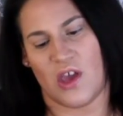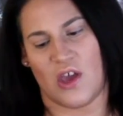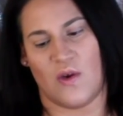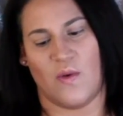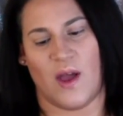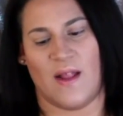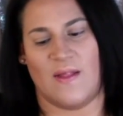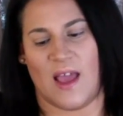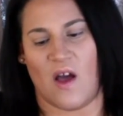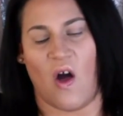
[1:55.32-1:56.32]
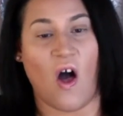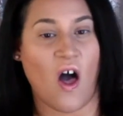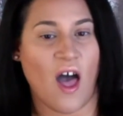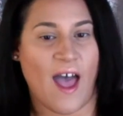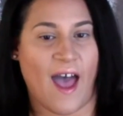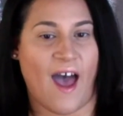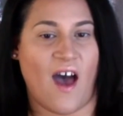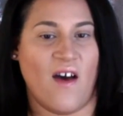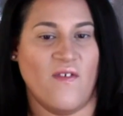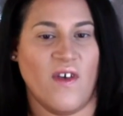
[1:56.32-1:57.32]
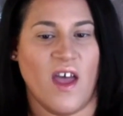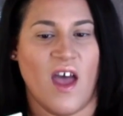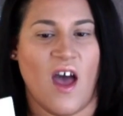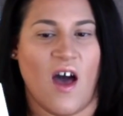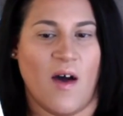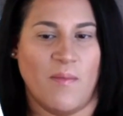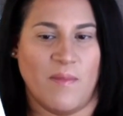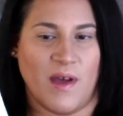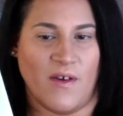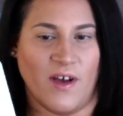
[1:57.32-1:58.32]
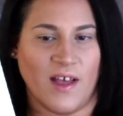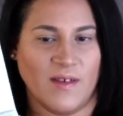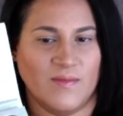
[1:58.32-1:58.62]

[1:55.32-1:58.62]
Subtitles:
cute, and they all have a mirror.